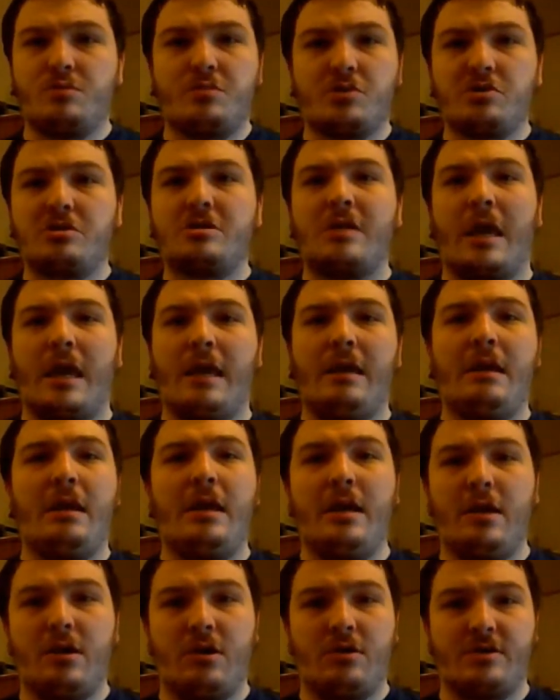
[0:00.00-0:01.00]
almost
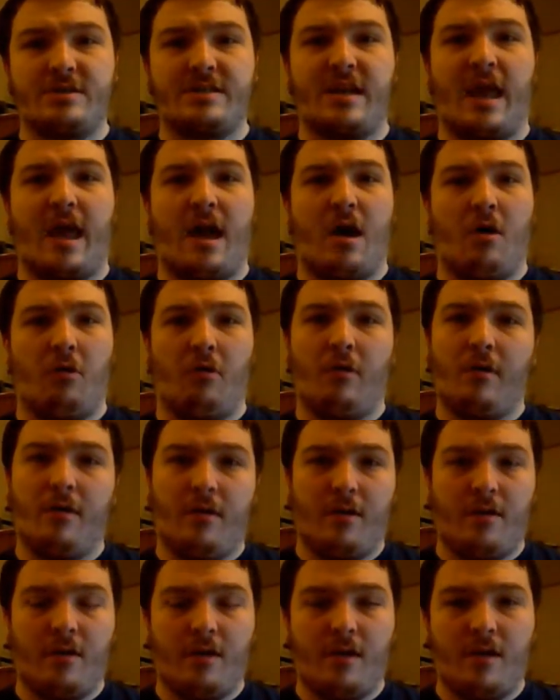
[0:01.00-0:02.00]
8 years now.
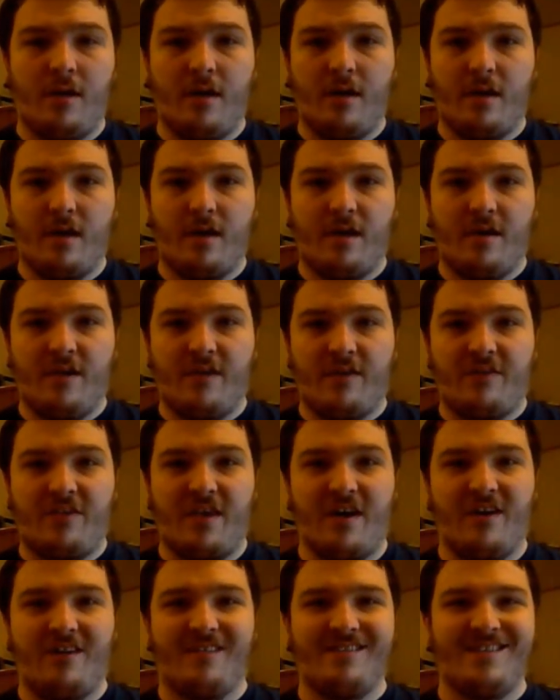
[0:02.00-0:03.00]

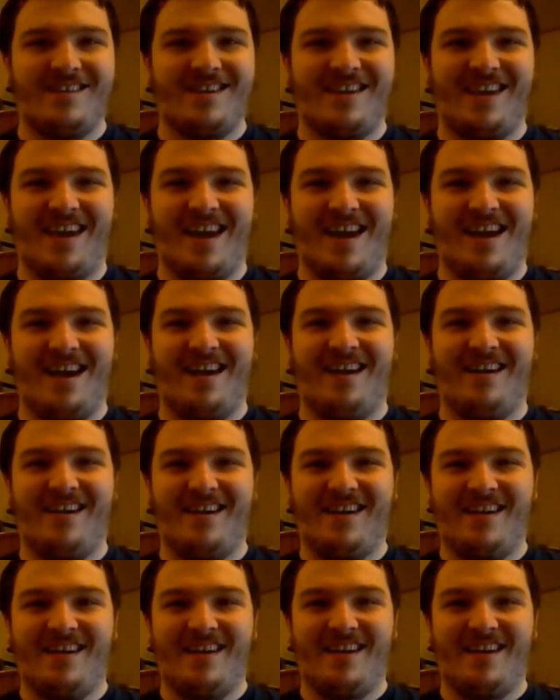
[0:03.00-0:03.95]
So, yeah.